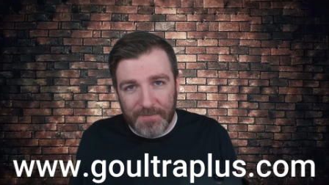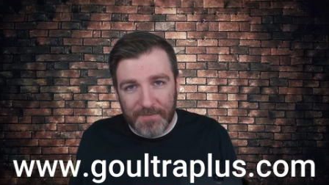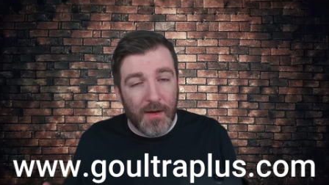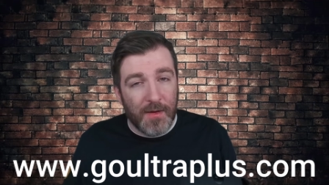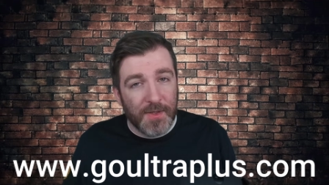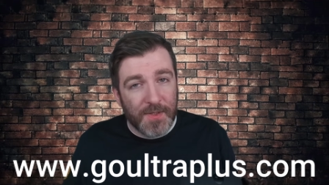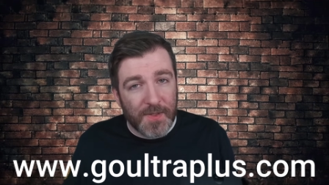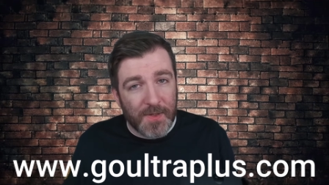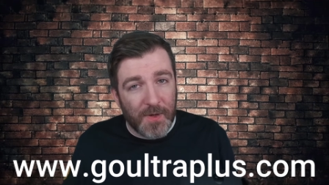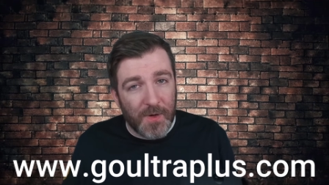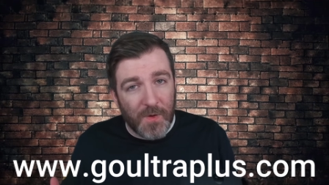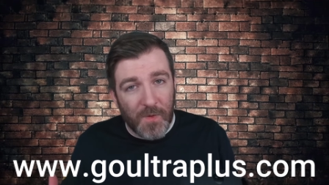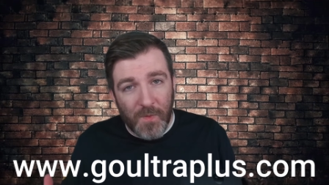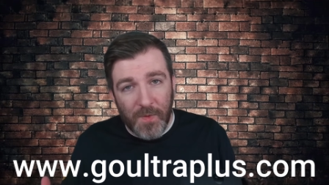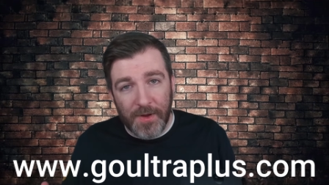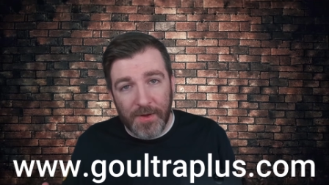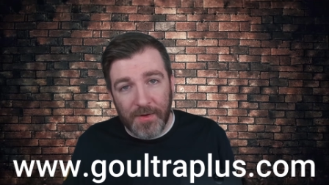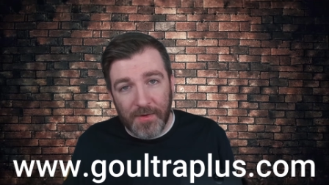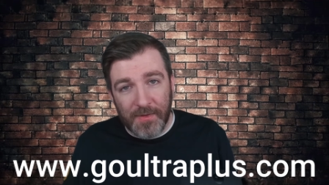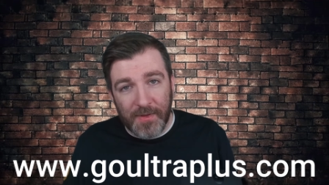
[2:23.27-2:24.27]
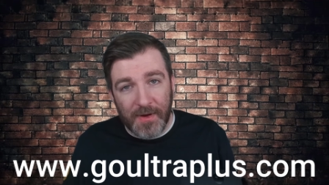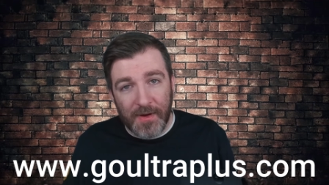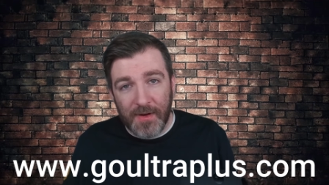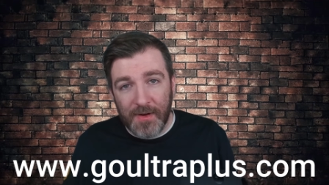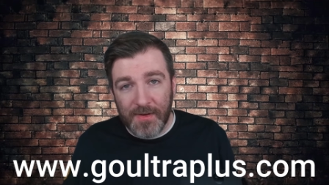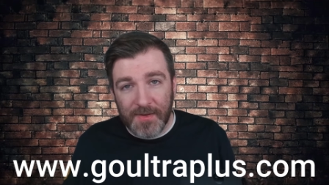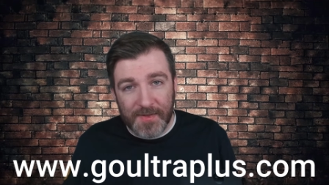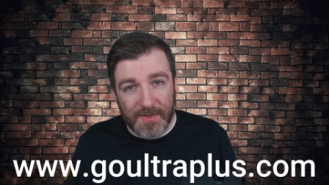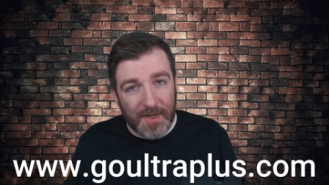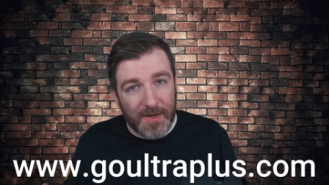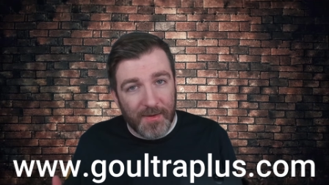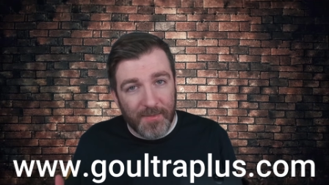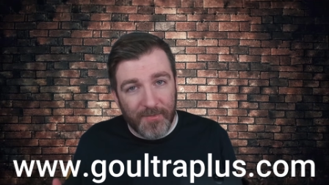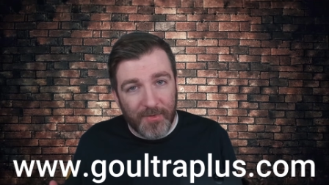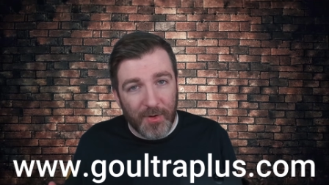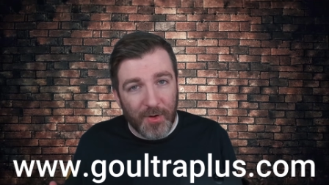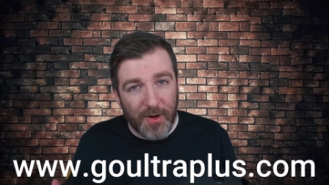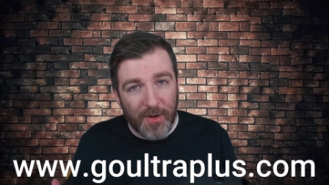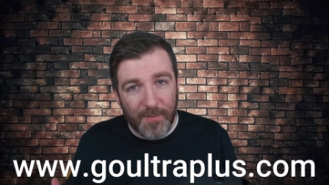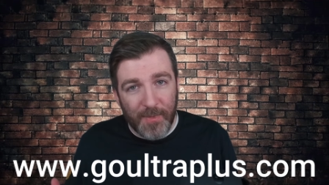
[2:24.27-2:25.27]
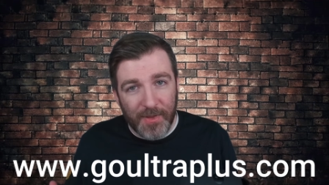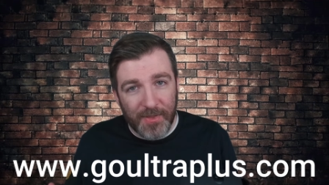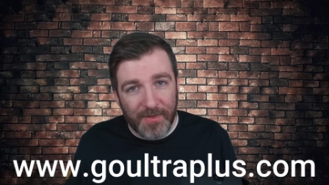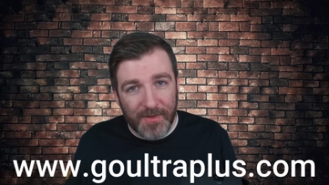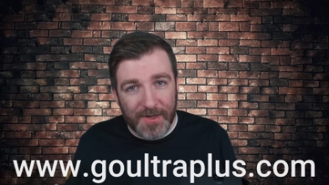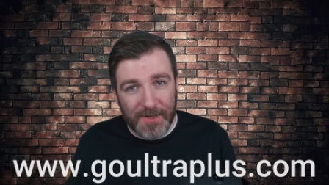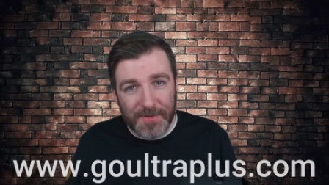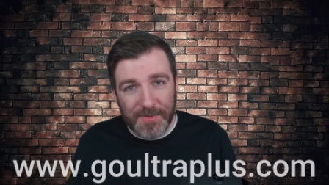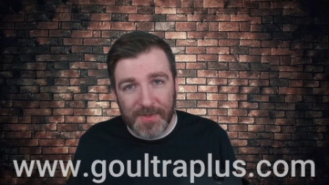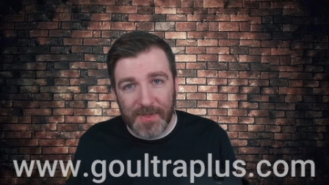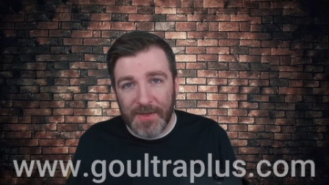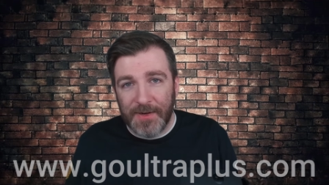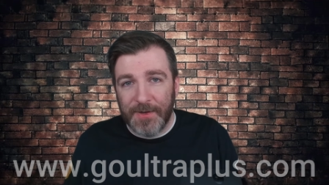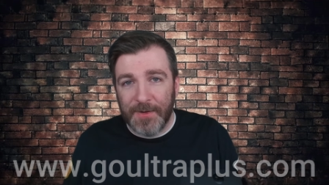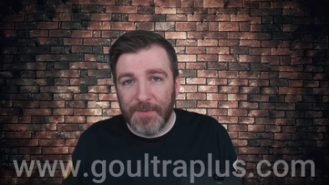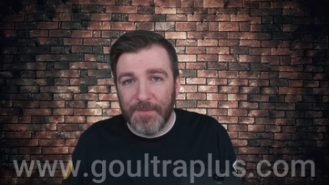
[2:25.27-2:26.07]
Also, while you're there, sign up for our monthly newsletter.